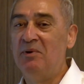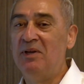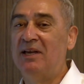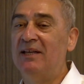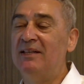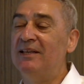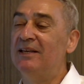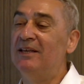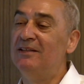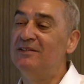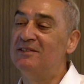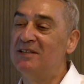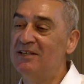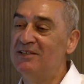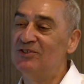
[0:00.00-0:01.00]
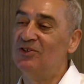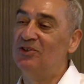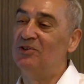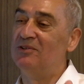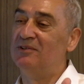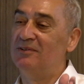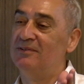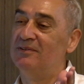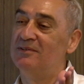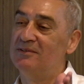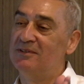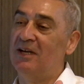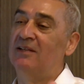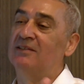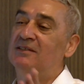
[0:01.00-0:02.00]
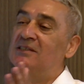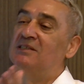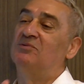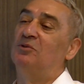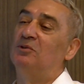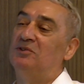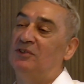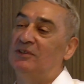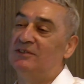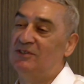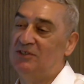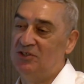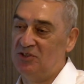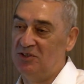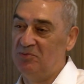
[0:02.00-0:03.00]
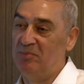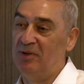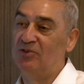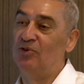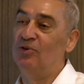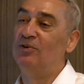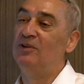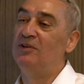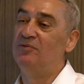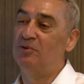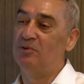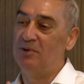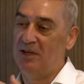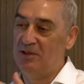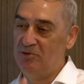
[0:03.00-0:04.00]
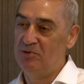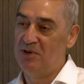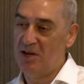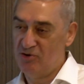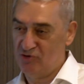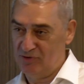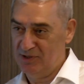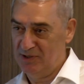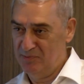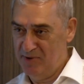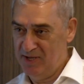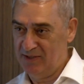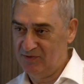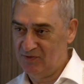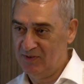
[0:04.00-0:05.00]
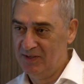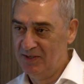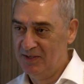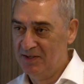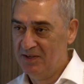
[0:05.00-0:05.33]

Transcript: we can insist on successful transition, but only through educational means.